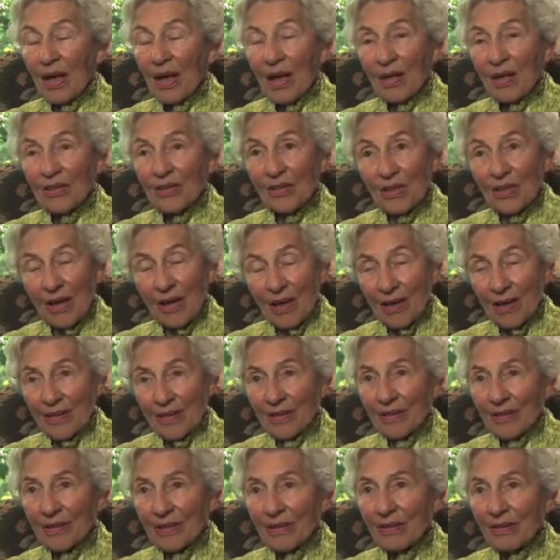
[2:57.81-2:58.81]
as a
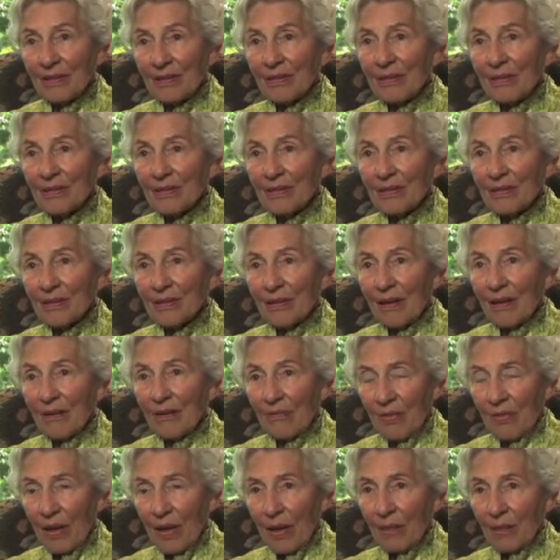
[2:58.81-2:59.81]
cousin, a
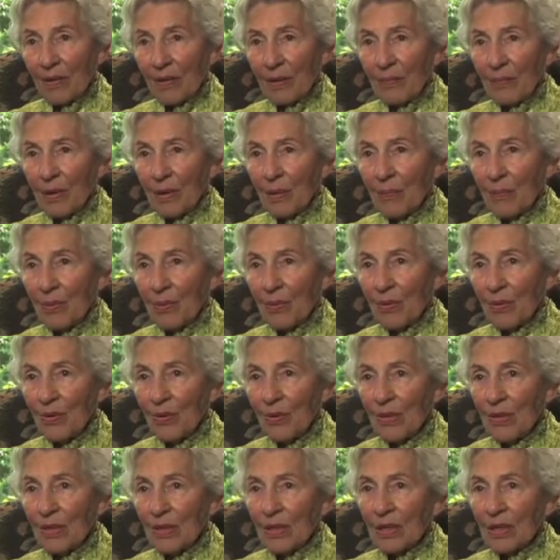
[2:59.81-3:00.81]
family member,